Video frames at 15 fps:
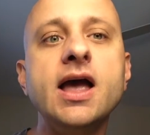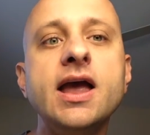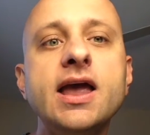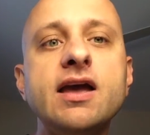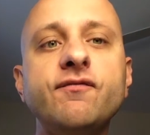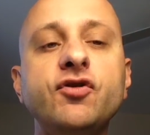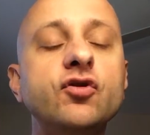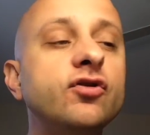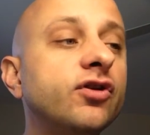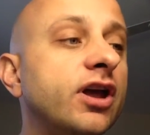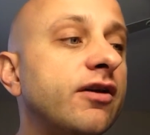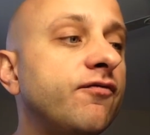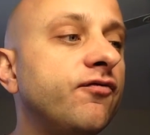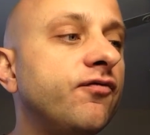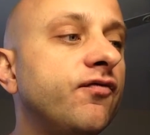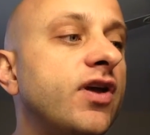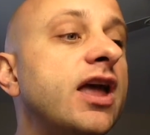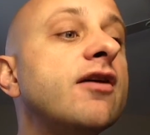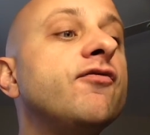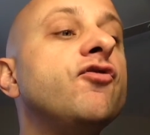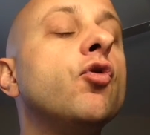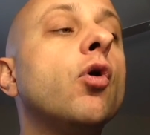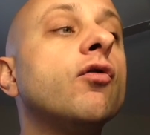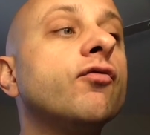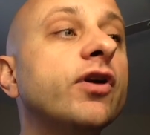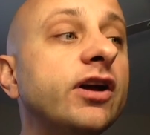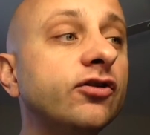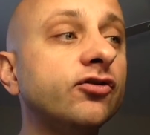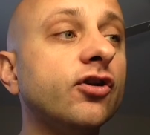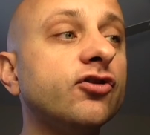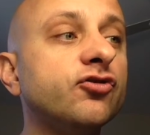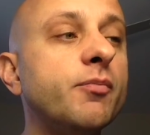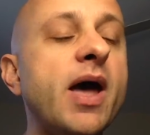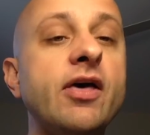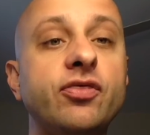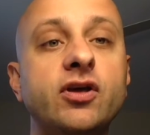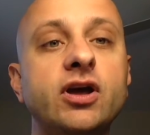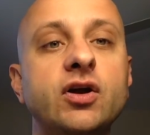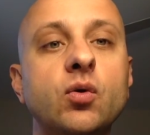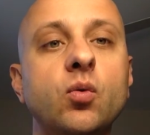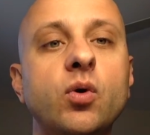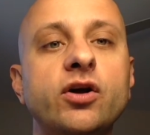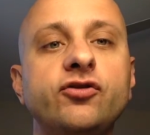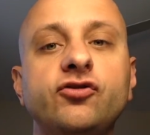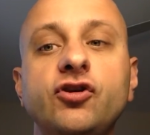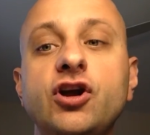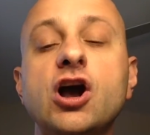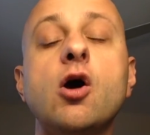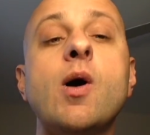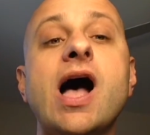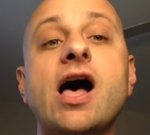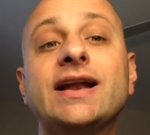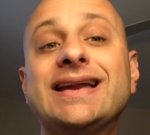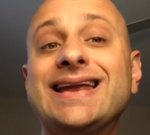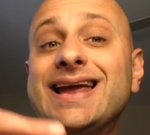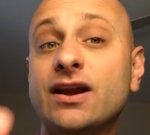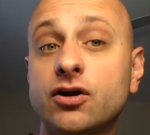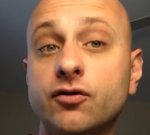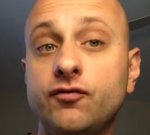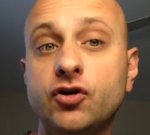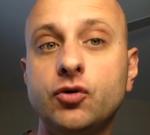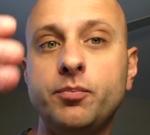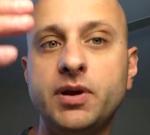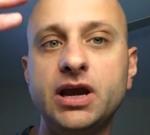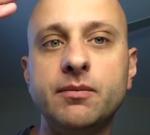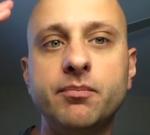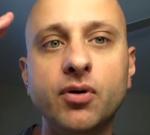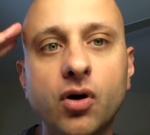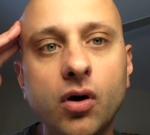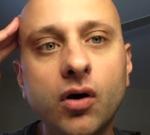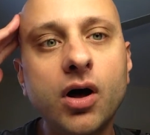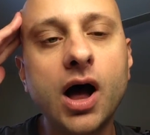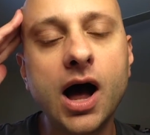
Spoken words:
If your research method was to go out and interview people